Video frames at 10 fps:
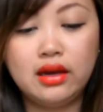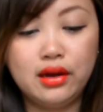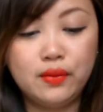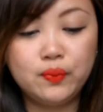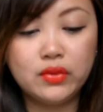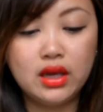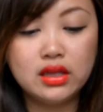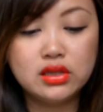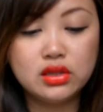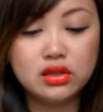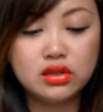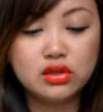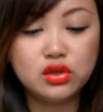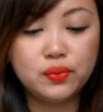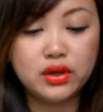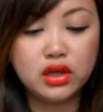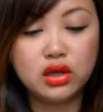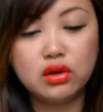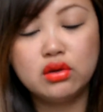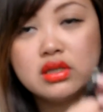Um, it's super
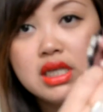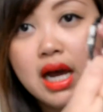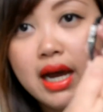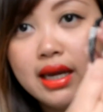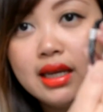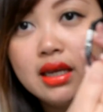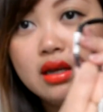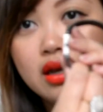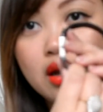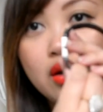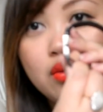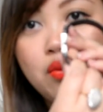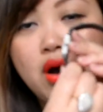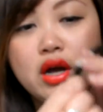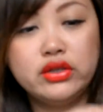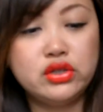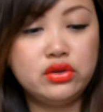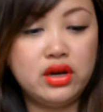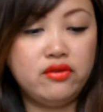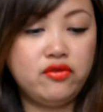cute, tiny watch,
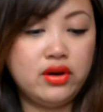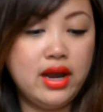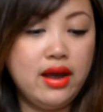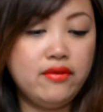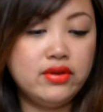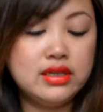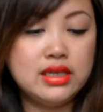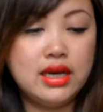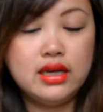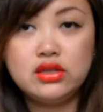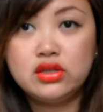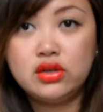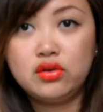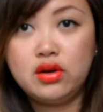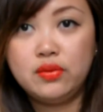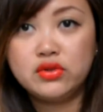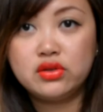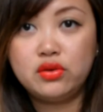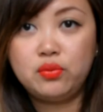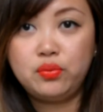great for every day. So I'm just
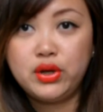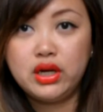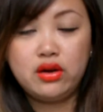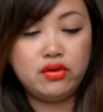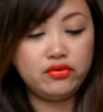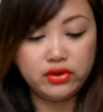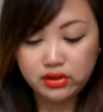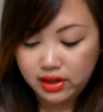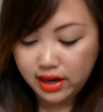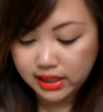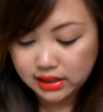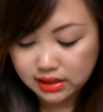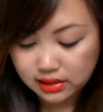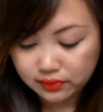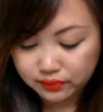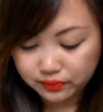gonna put it on for you guys.